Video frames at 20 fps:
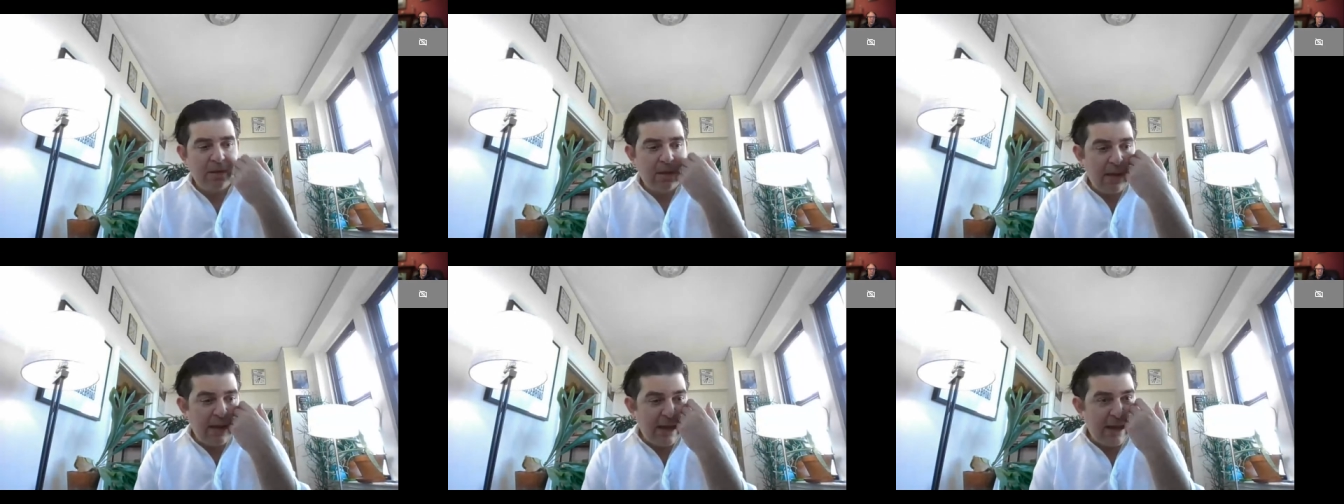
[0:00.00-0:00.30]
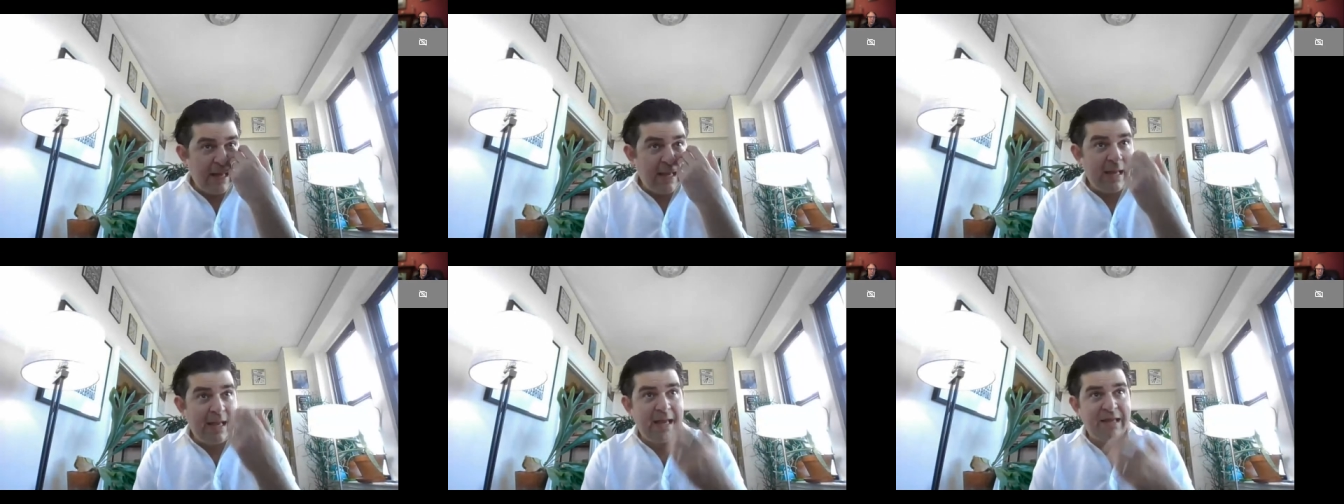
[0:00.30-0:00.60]

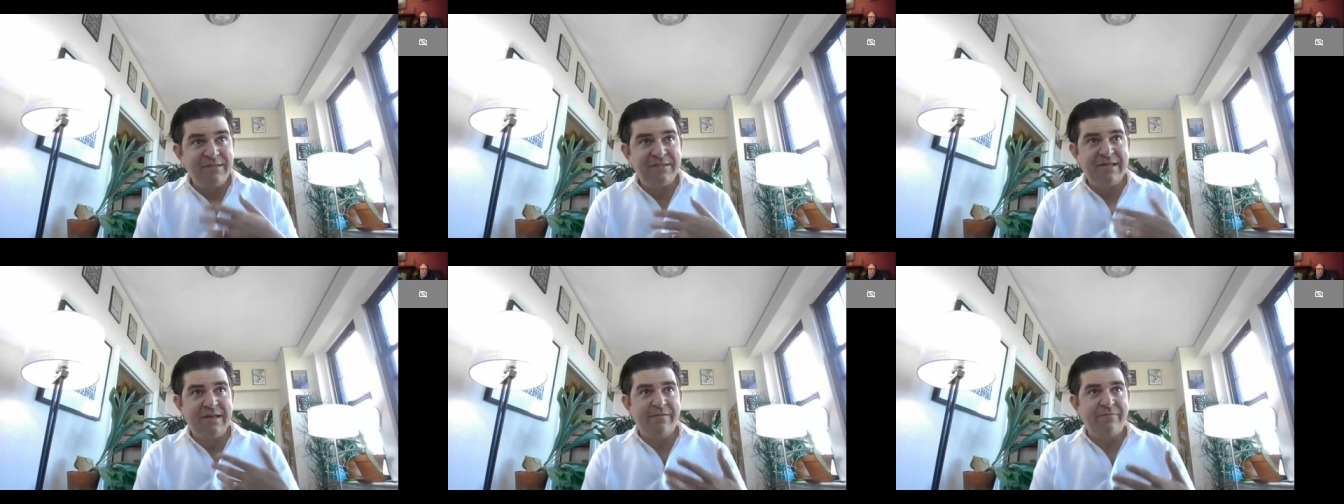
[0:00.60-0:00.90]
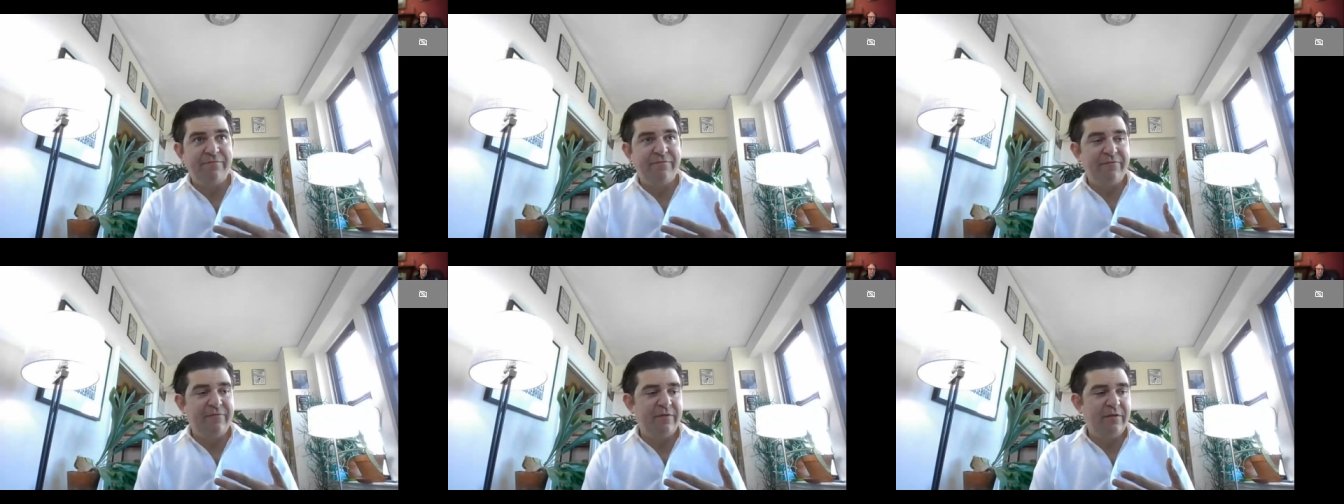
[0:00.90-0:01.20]
uh, as
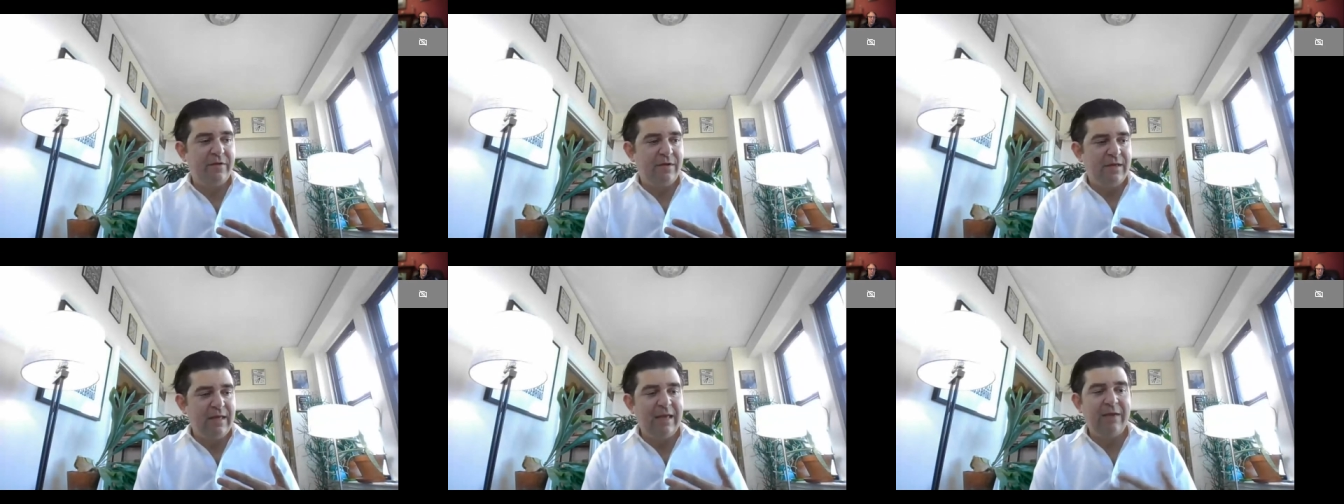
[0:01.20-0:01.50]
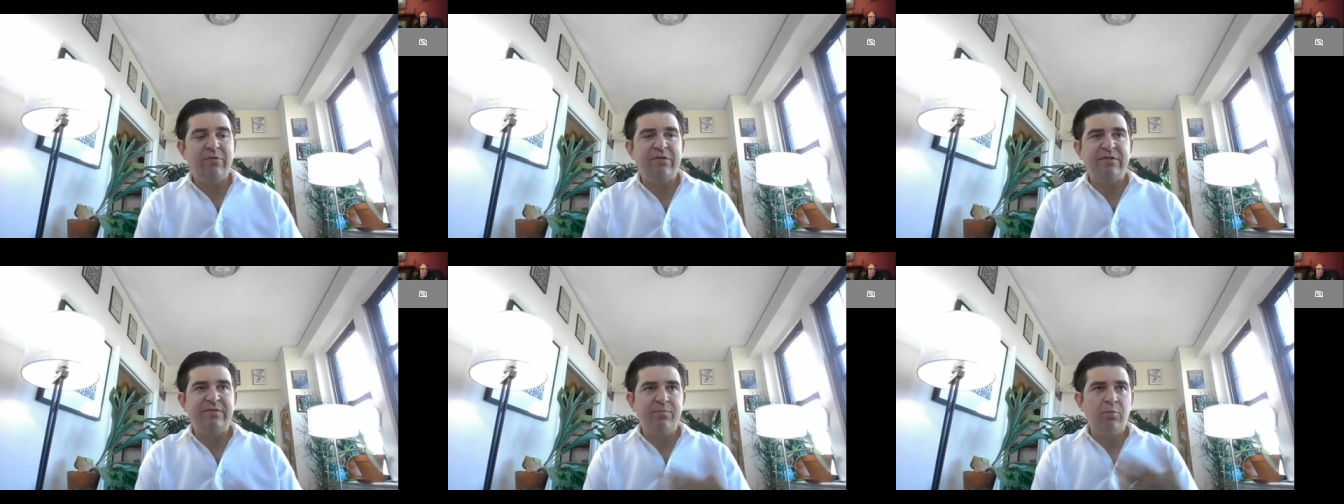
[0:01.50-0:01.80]
if it
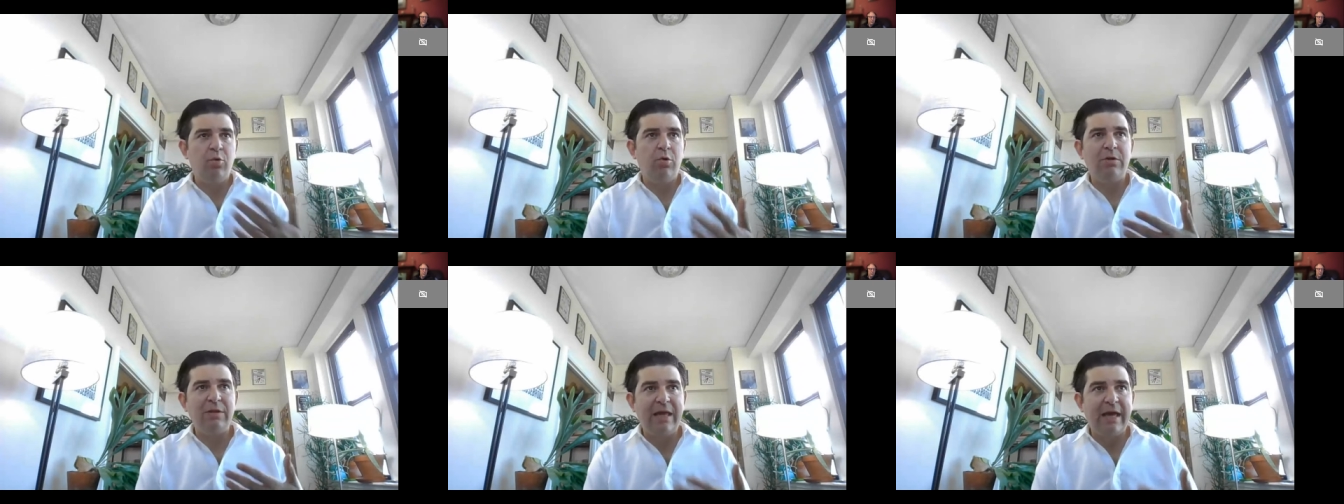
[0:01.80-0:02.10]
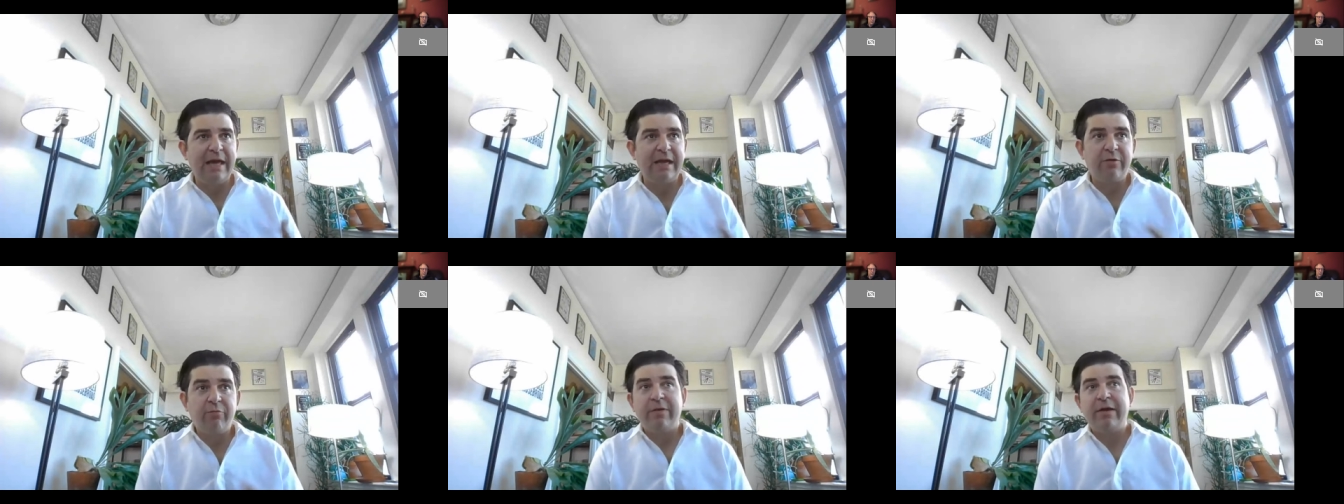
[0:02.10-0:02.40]
was more
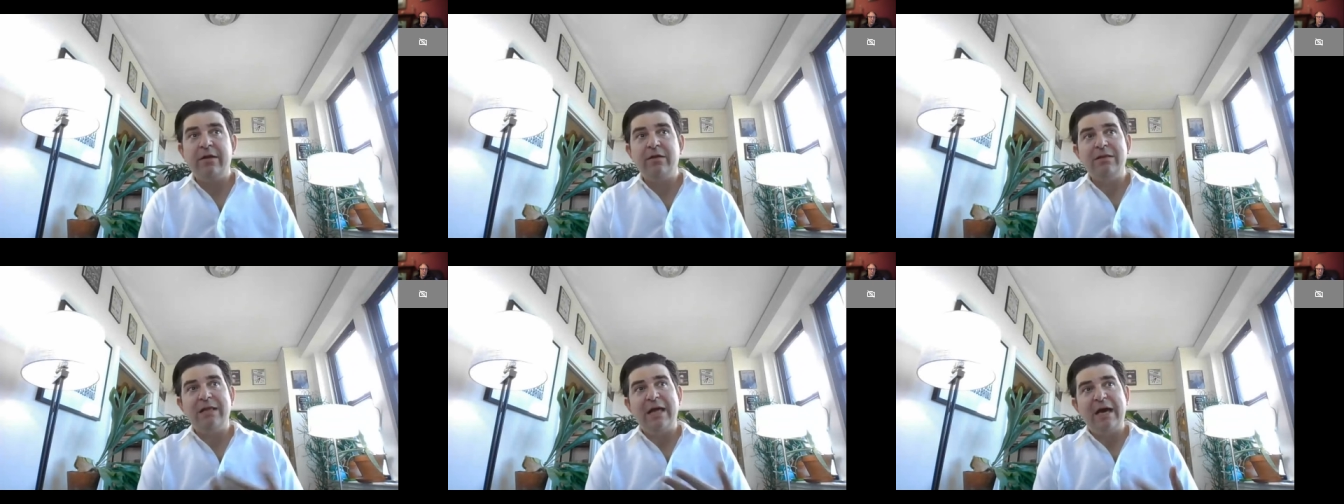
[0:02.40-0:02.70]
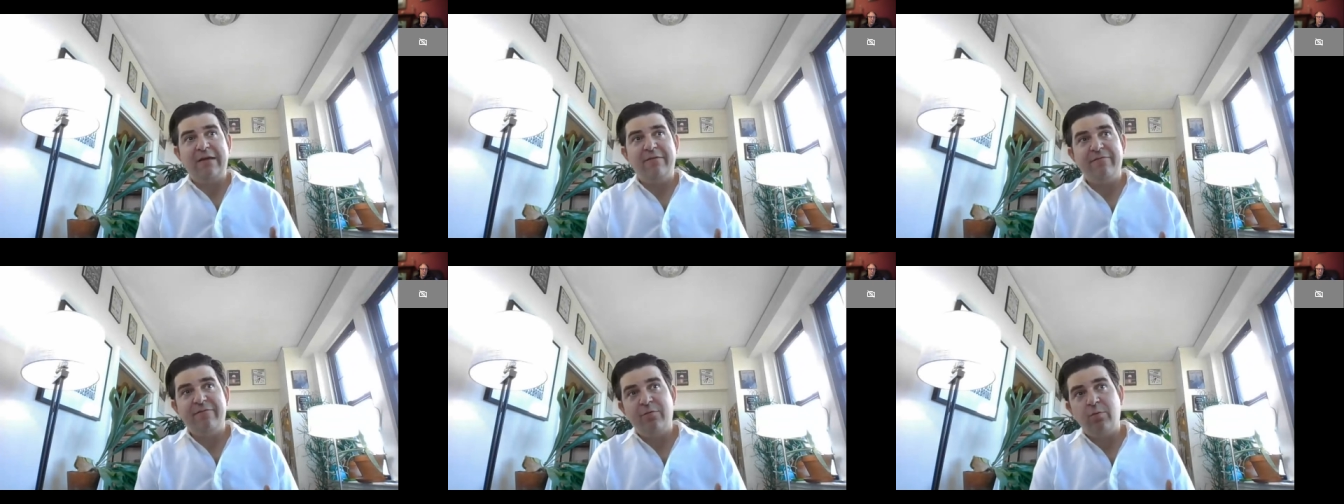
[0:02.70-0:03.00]
like real
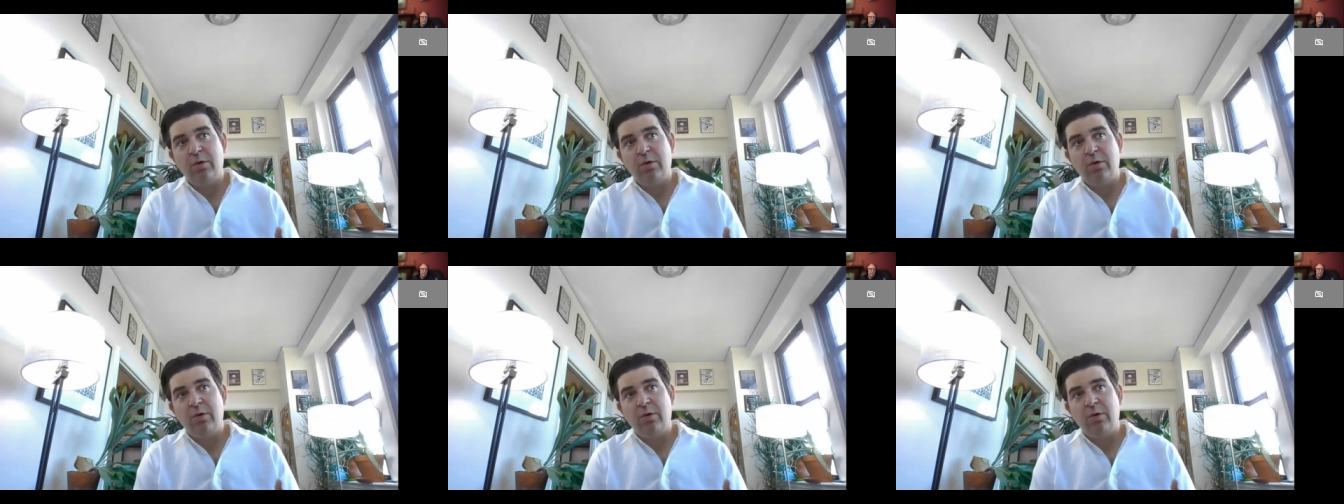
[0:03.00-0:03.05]
life,